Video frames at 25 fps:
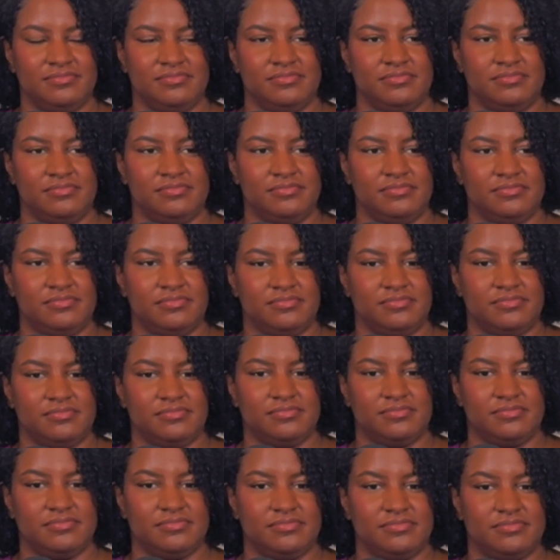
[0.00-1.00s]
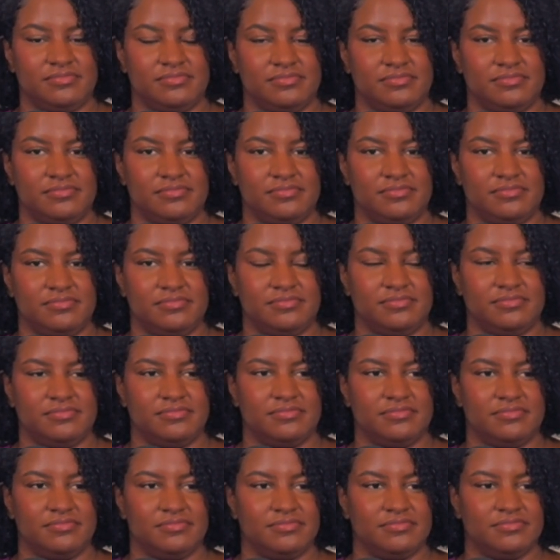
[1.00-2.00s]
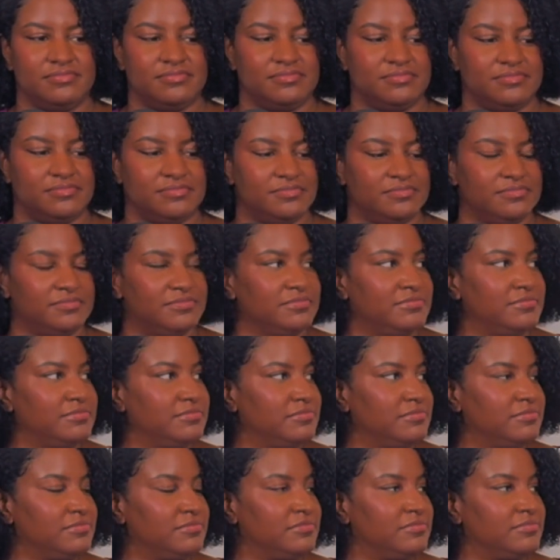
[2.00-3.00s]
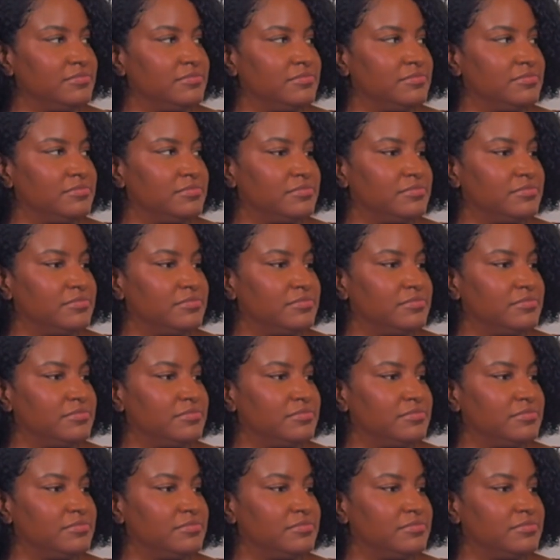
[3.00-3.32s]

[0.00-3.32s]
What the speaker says: [no speech]